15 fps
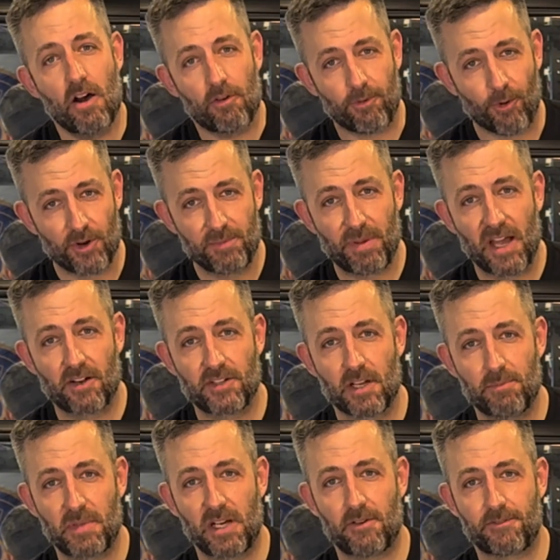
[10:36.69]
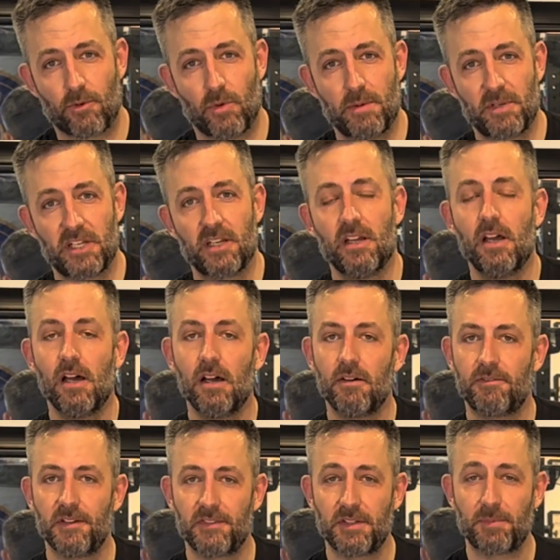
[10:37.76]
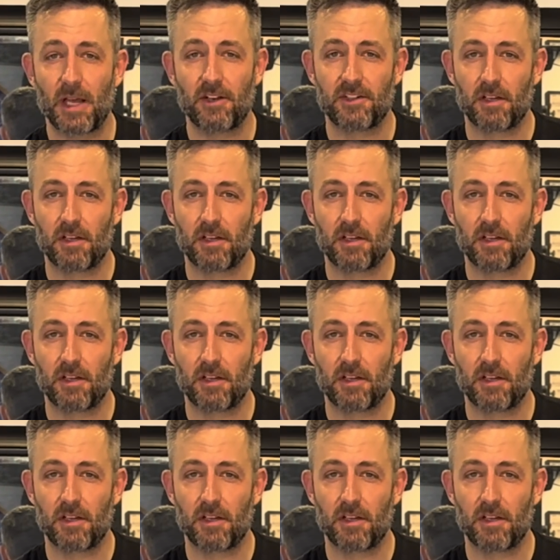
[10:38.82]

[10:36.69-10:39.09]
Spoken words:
40-pound dumbbell for women, 50-pound